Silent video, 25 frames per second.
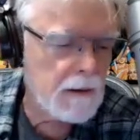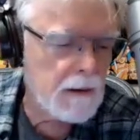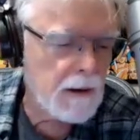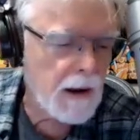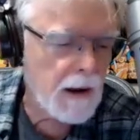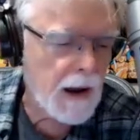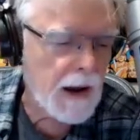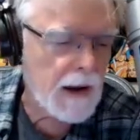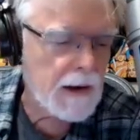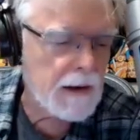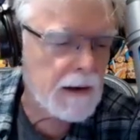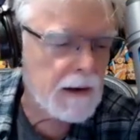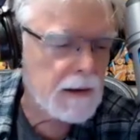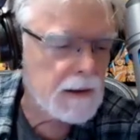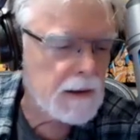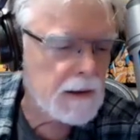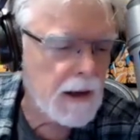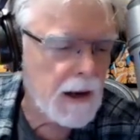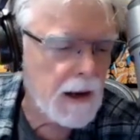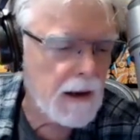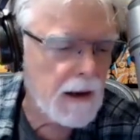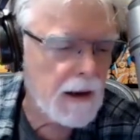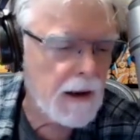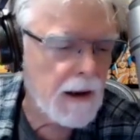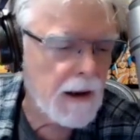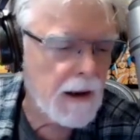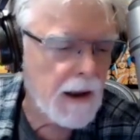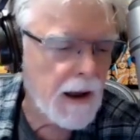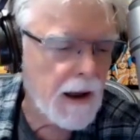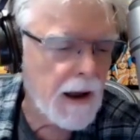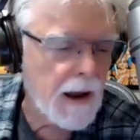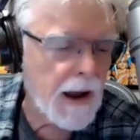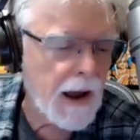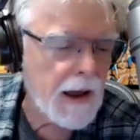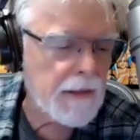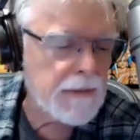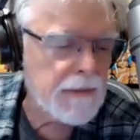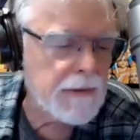
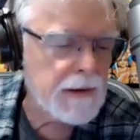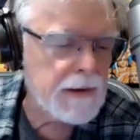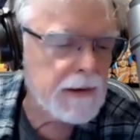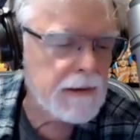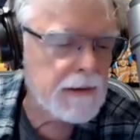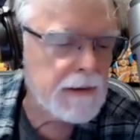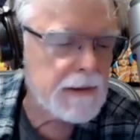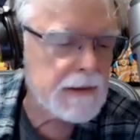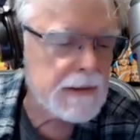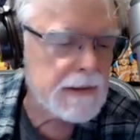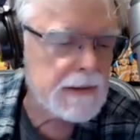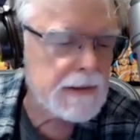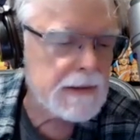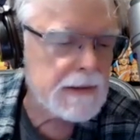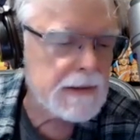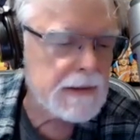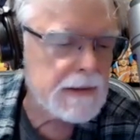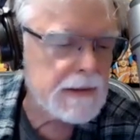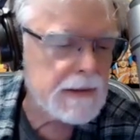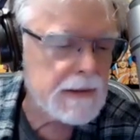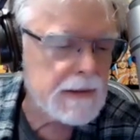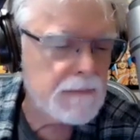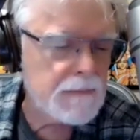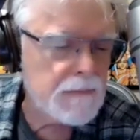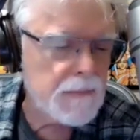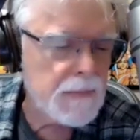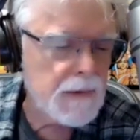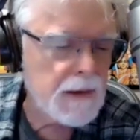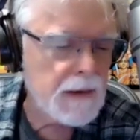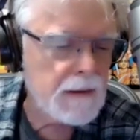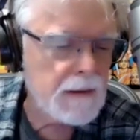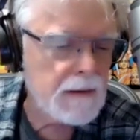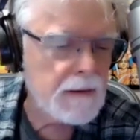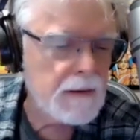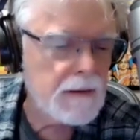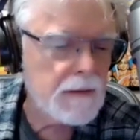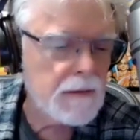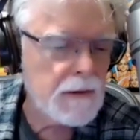I think
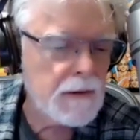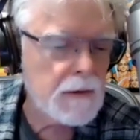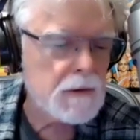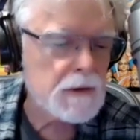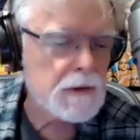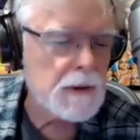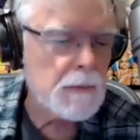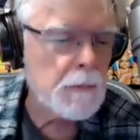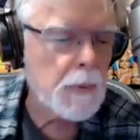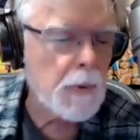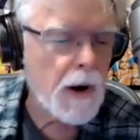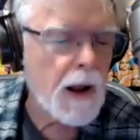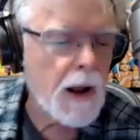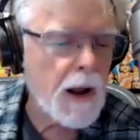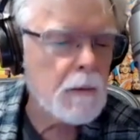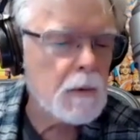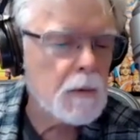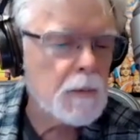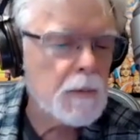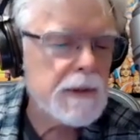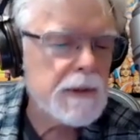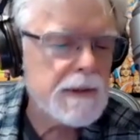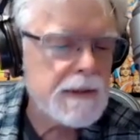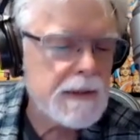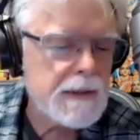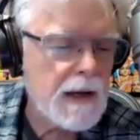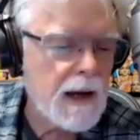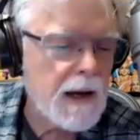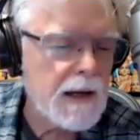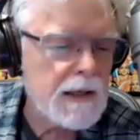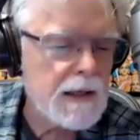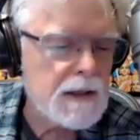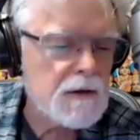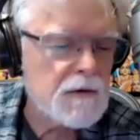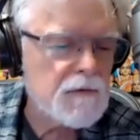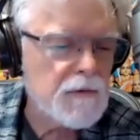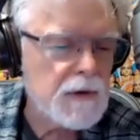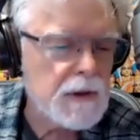there's a problem with
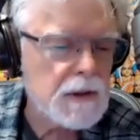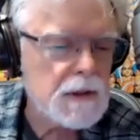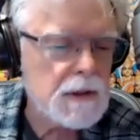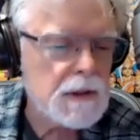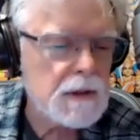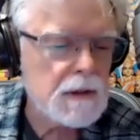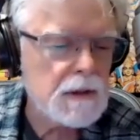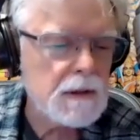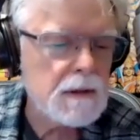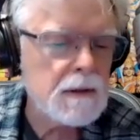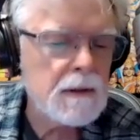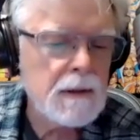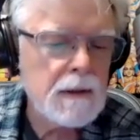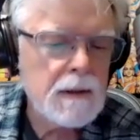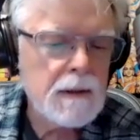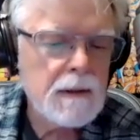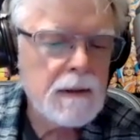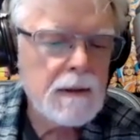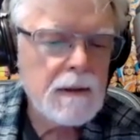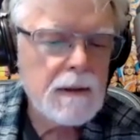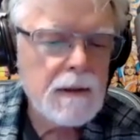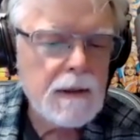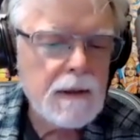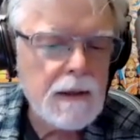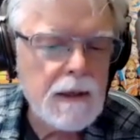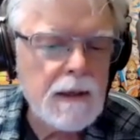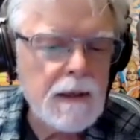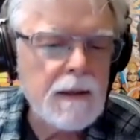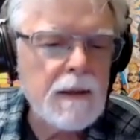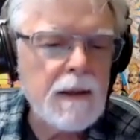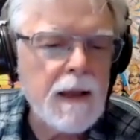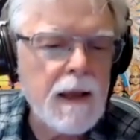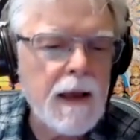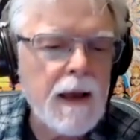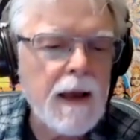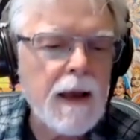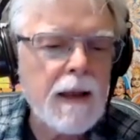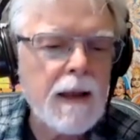science fiction in
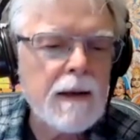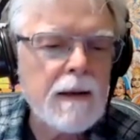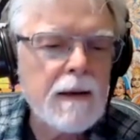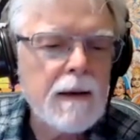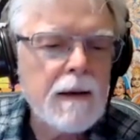that